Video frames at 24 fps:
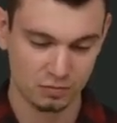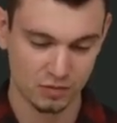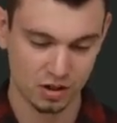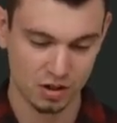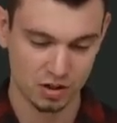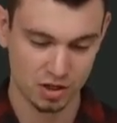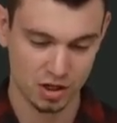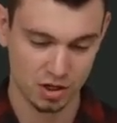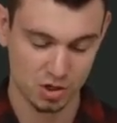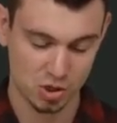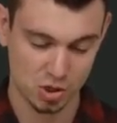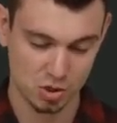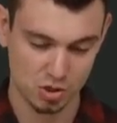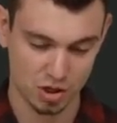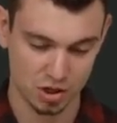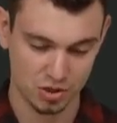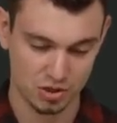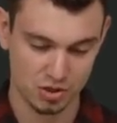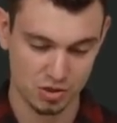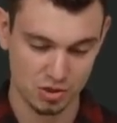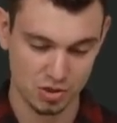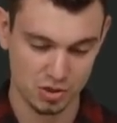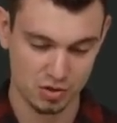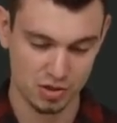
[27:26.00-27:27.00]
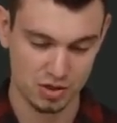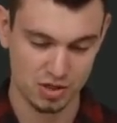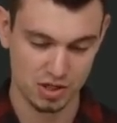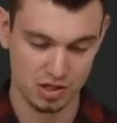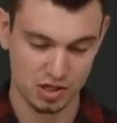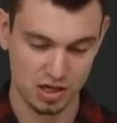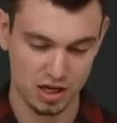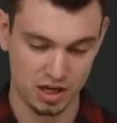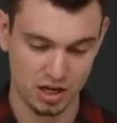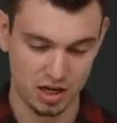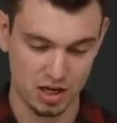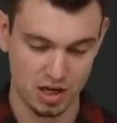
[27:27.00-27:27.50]
The constructor is going to
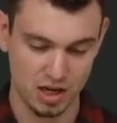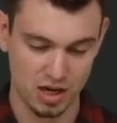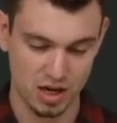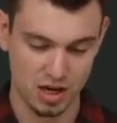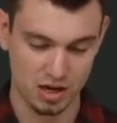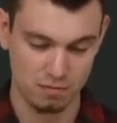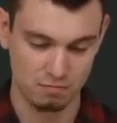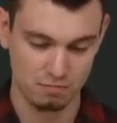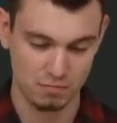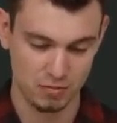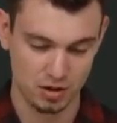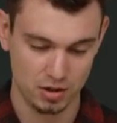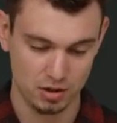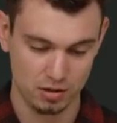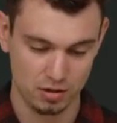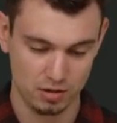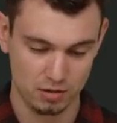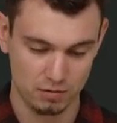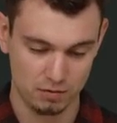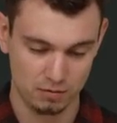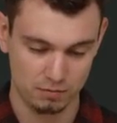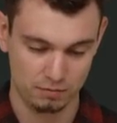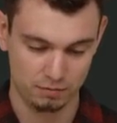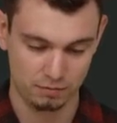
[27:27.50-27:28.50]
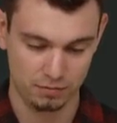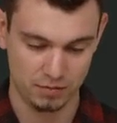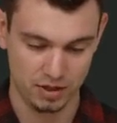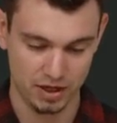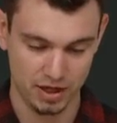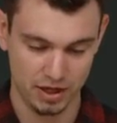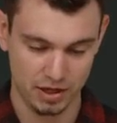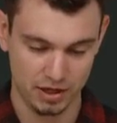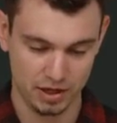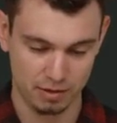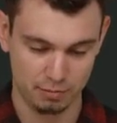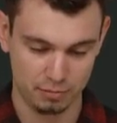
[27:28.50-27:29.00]
take a name
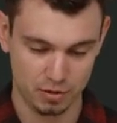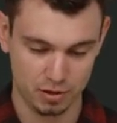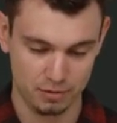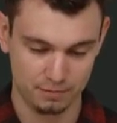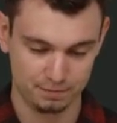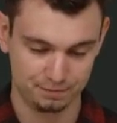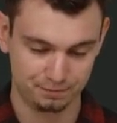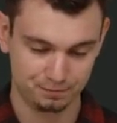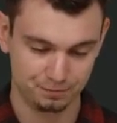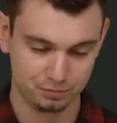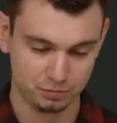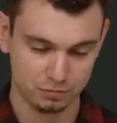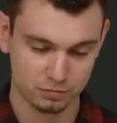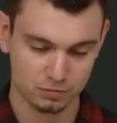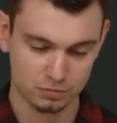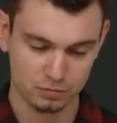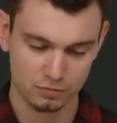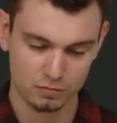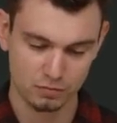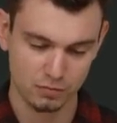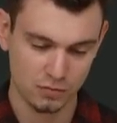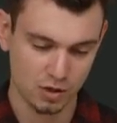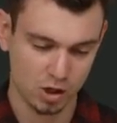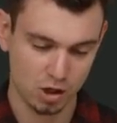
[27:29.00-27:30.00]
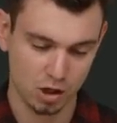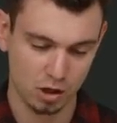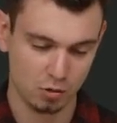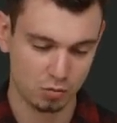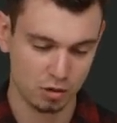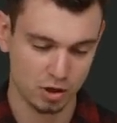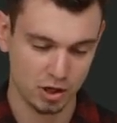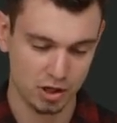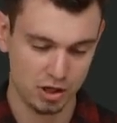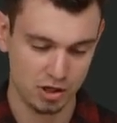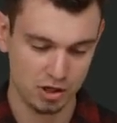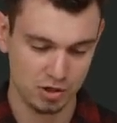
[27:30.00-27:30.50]
and a number. All
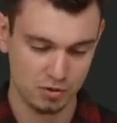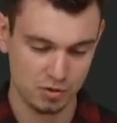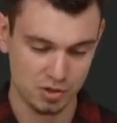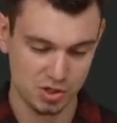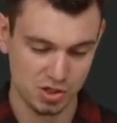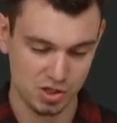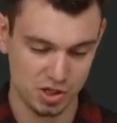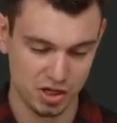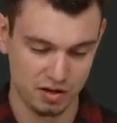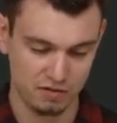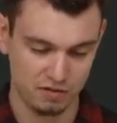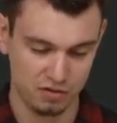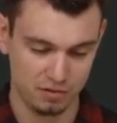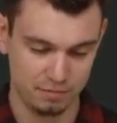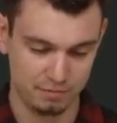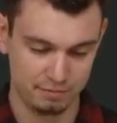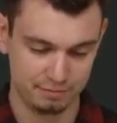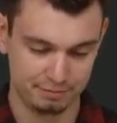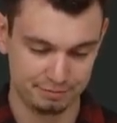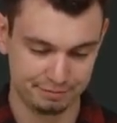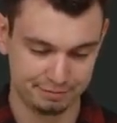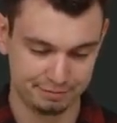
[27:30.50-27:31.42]
we're going to do is save them.